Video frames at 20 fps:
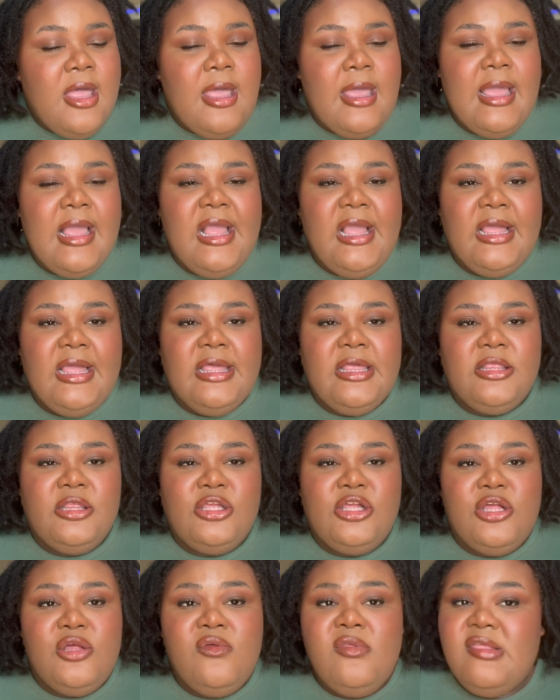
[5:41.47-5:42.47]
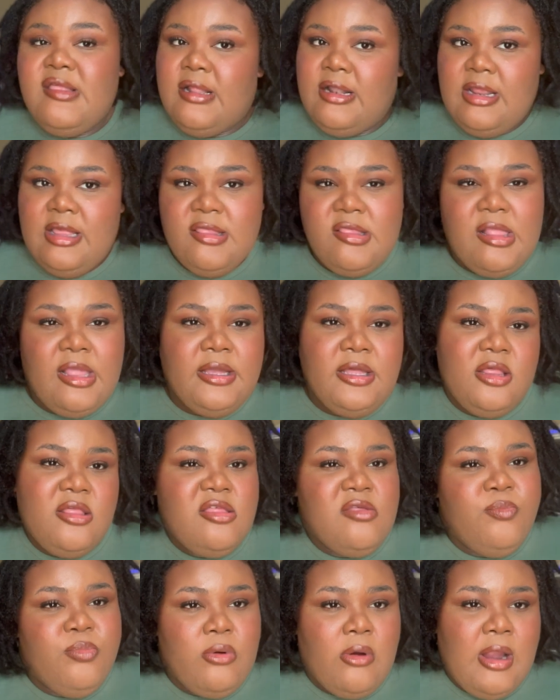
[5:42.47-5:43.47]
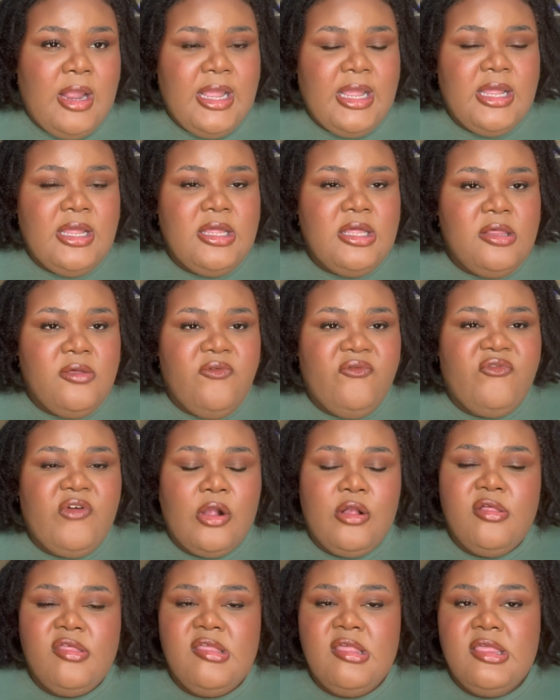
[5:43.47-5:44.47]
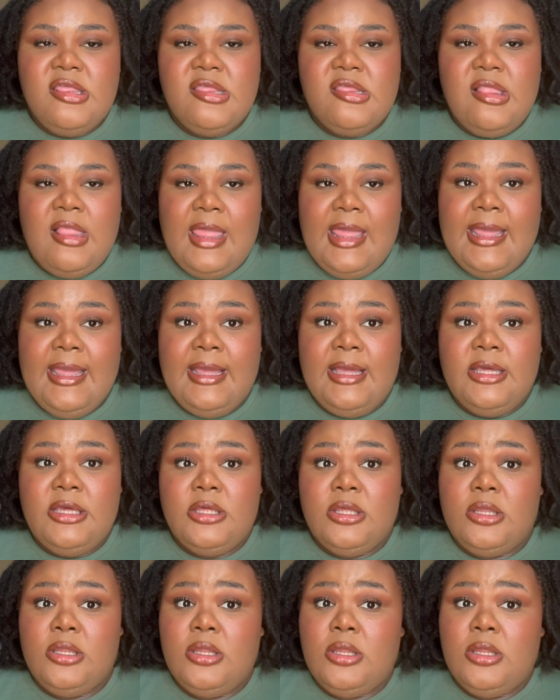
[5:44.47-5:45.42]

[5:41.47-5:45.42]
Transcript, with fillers: and use it as like a spray versus like